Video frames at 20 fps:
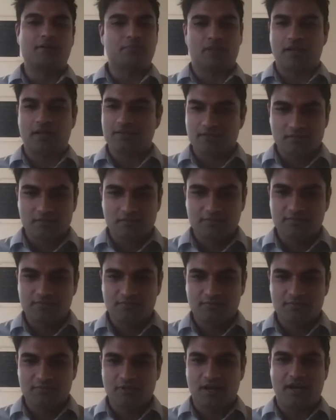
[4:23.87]
plus.
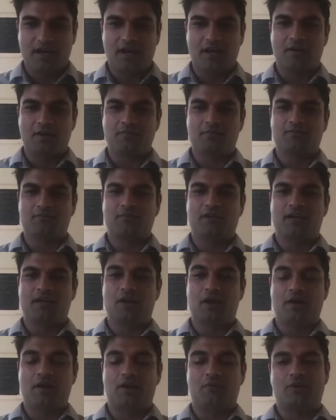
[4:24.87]
Uh, and
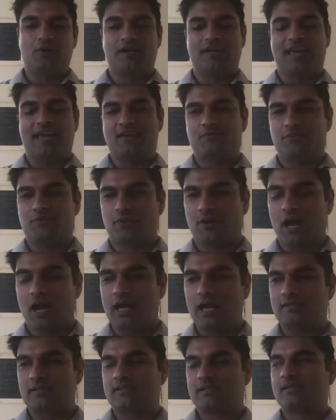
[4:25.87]
again, for
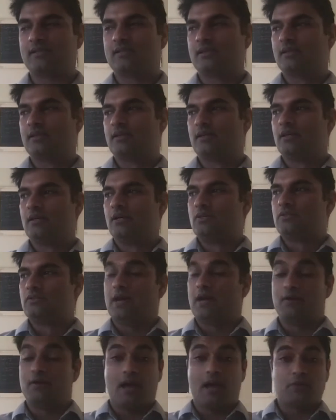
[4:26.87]
us, so I
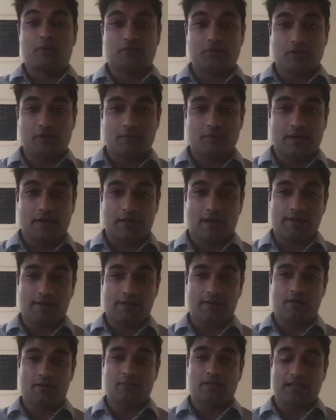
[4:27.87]
don't know how much you know about
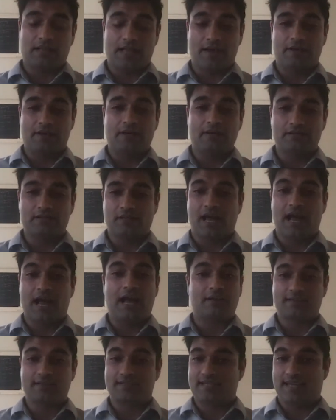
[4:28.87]
Cloudera, but Cloudera is a
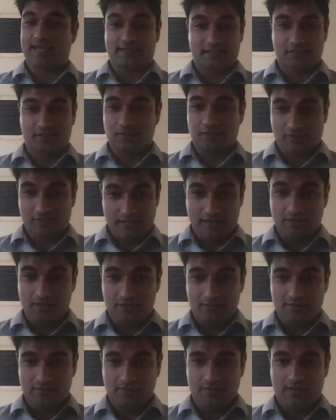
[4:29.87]
highly technical
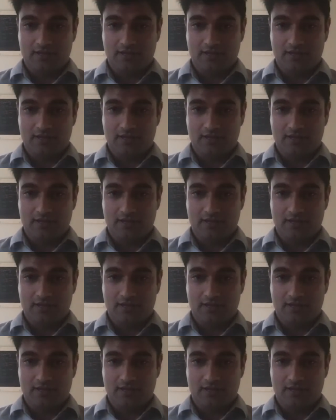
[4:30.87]
sale.